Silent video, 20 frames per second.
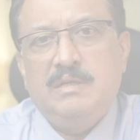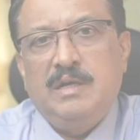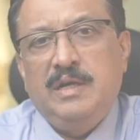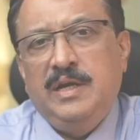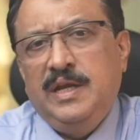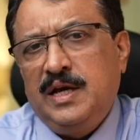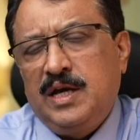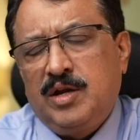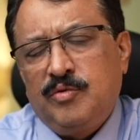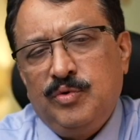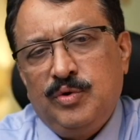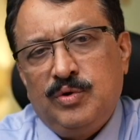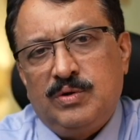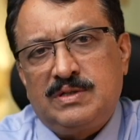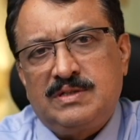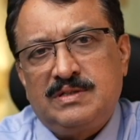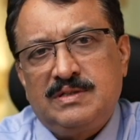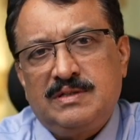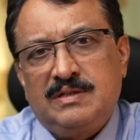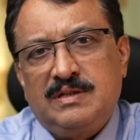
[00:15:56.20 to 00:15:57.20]
dear
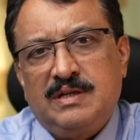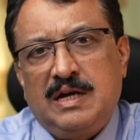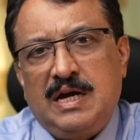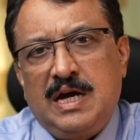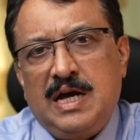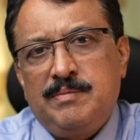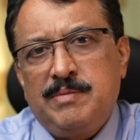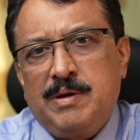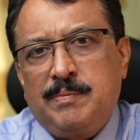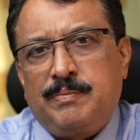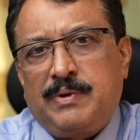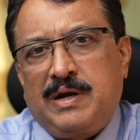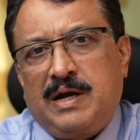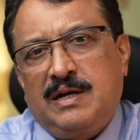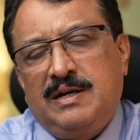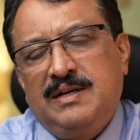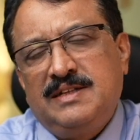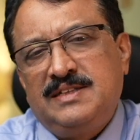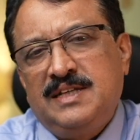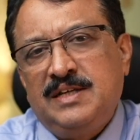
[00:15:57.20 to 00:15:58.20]
viewers i am a
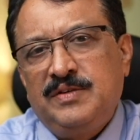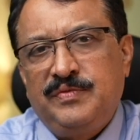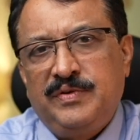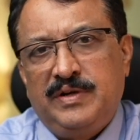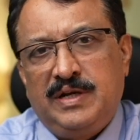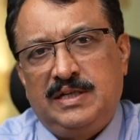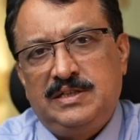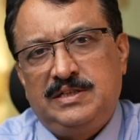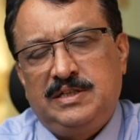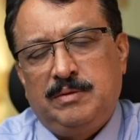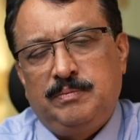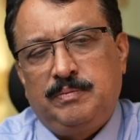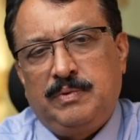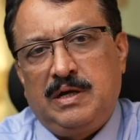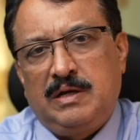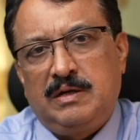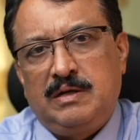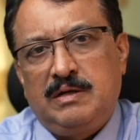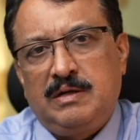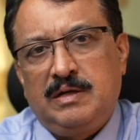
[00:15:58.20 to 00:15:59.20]
practicing financial
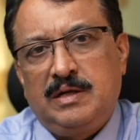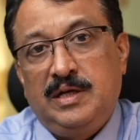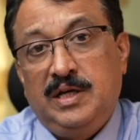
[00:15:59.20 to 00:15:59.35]
planner